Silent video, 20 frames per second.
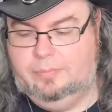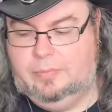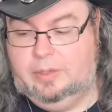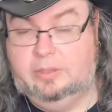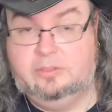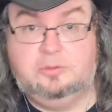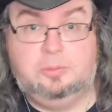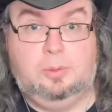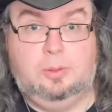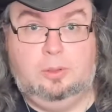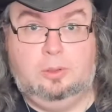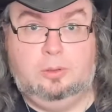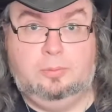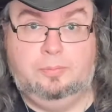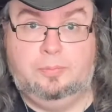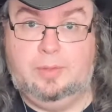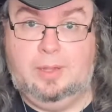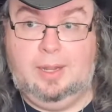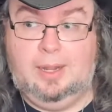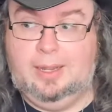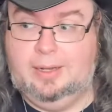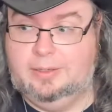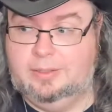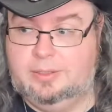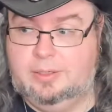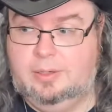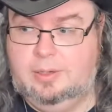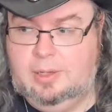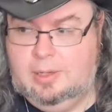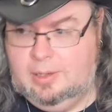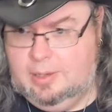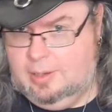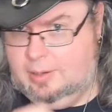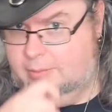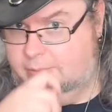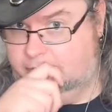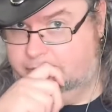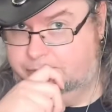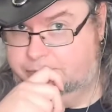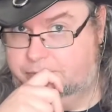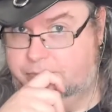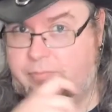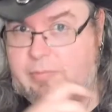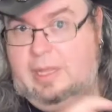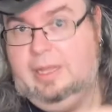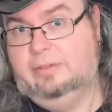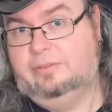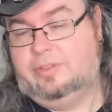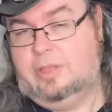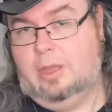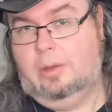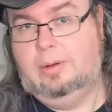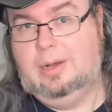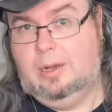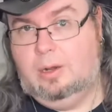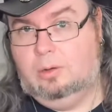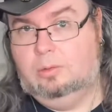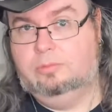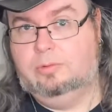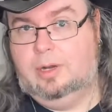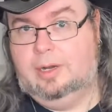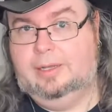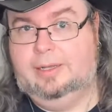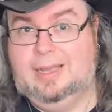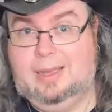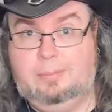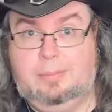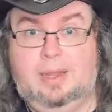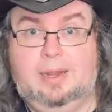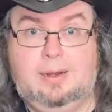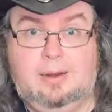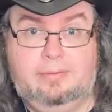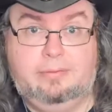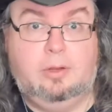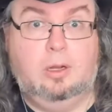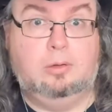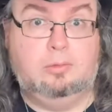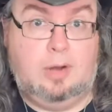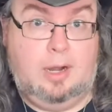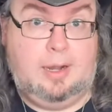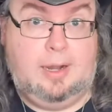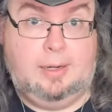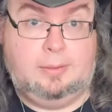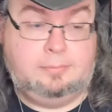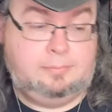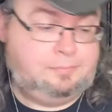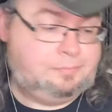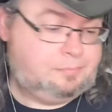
explore, and it's the only long-running campaign I've got right now.